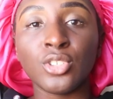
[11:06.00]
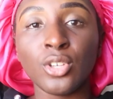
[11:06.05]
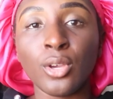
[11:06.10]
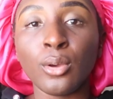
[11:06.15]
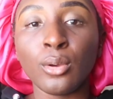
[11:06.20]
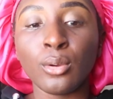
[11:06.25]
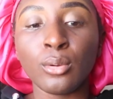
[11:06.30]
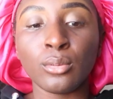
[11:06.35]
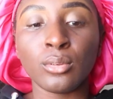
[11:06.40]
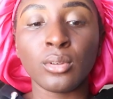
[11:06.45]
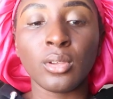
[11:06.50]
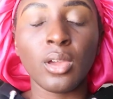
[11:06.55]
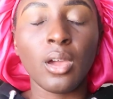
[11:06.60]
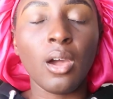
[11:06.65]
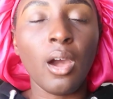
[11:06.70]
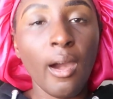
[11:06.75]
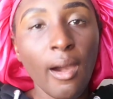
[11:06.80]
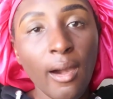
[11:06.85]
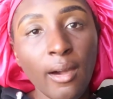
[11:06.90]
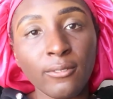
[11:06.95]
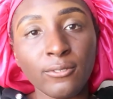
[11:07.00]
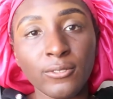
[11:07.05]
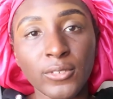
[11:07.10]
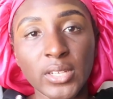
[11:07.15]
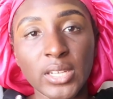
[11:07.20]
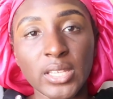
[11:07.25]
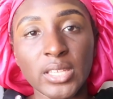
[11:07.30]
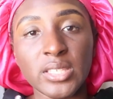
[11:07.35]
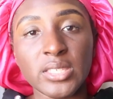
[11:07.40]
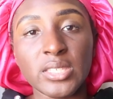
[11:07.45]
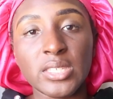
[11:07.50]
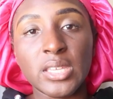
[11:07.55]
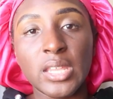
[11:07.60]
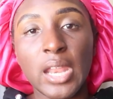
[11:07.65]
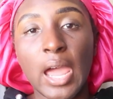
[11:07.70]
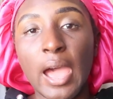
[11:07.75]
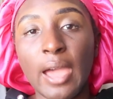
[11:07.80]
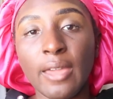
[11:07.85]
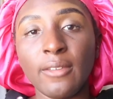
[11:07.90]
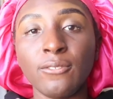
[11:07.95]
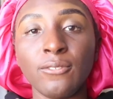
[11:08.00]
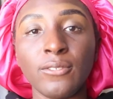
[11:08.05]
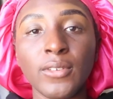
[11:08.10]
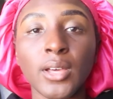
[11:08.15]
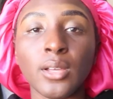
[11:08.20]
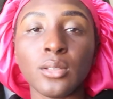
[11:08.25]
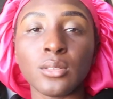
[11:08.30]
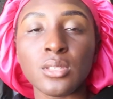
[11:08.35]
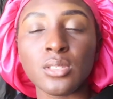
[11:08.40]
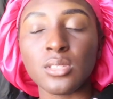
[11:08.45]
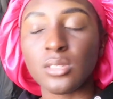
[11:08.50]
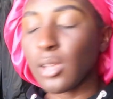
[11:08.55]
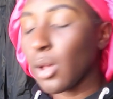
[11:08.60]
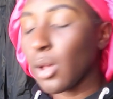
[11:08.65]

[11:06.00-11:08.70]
showed confidence, and I felt